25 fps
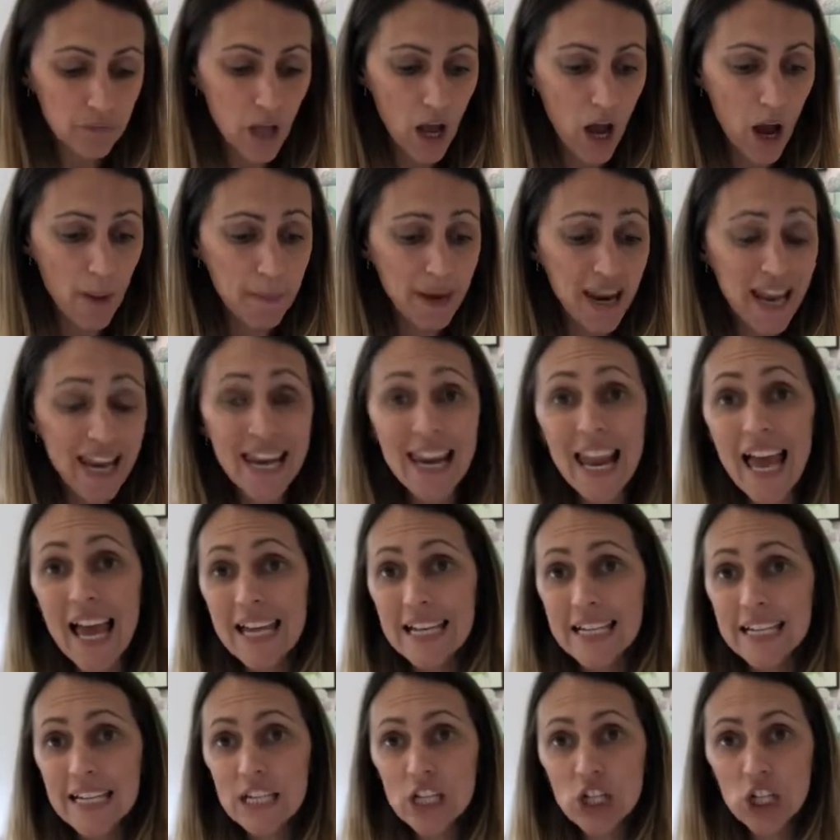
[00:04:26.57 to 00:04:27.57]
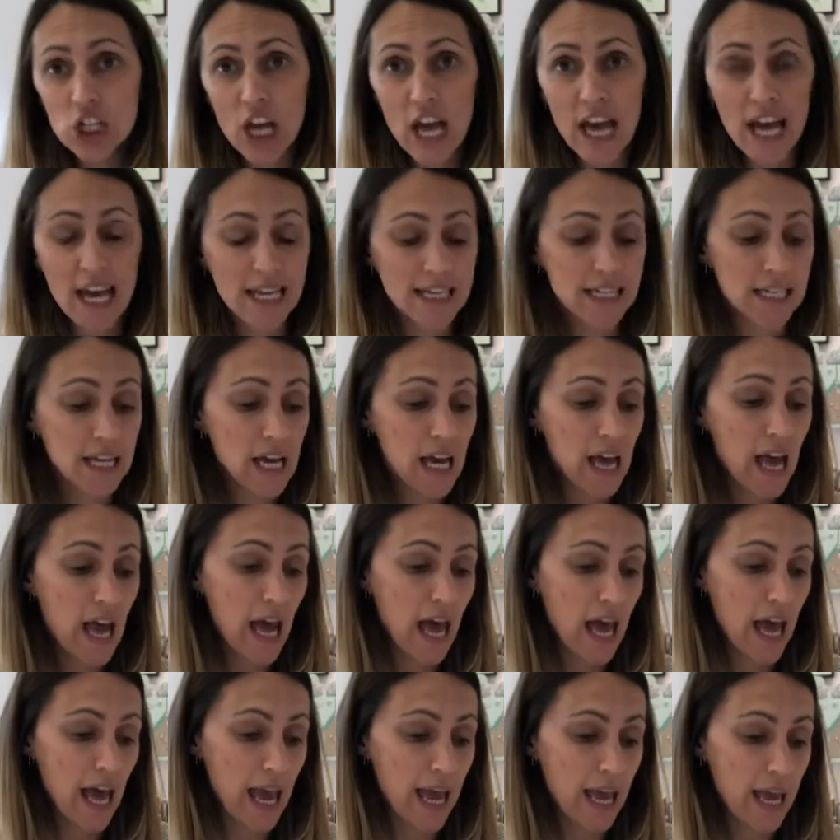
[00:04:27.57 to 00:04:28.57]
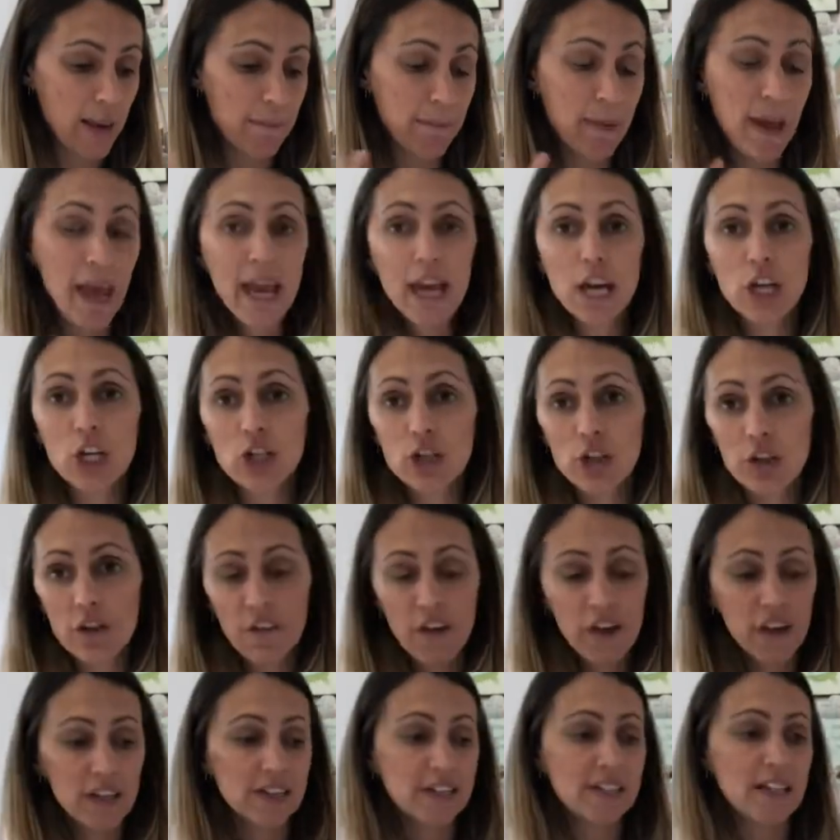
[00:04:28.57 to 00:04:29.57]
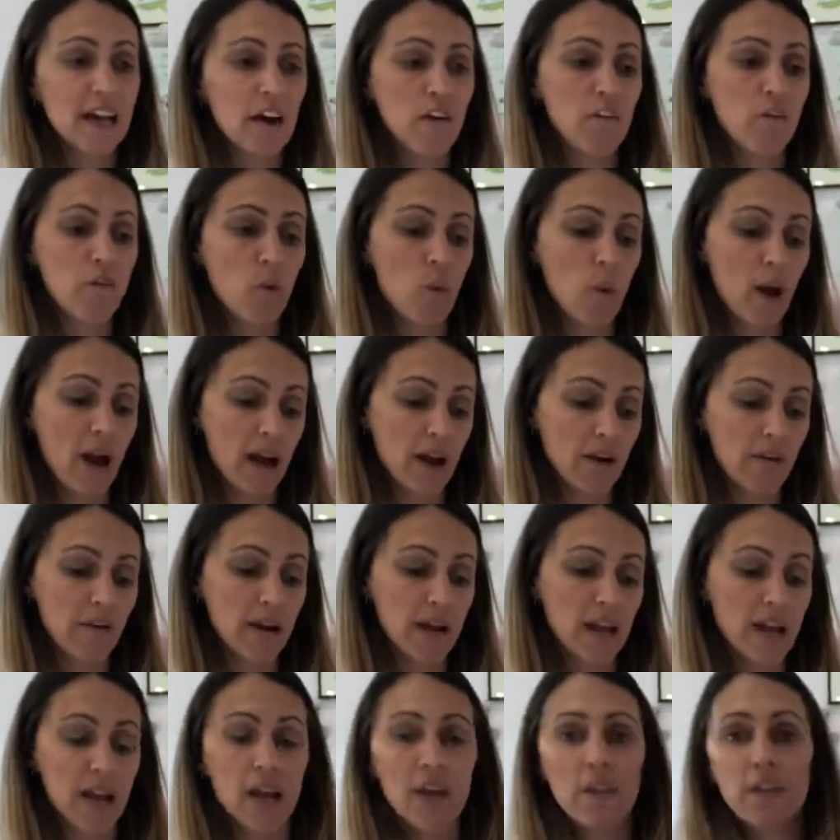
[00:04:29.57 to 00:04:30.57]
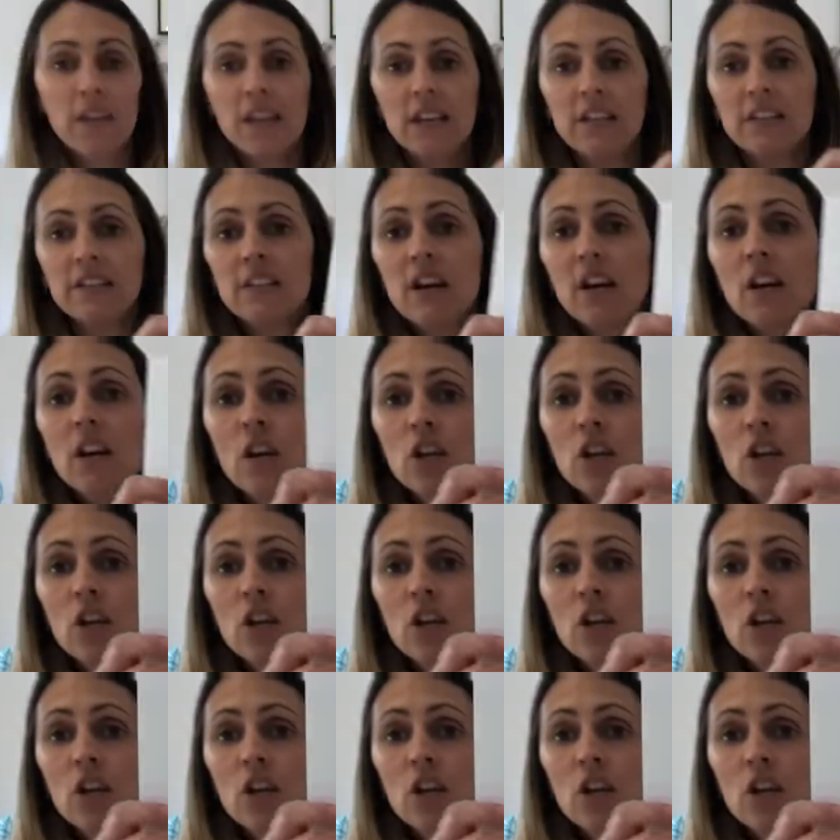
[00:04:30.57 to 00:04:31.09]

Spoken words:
And a lady shared a picture of herself wearing this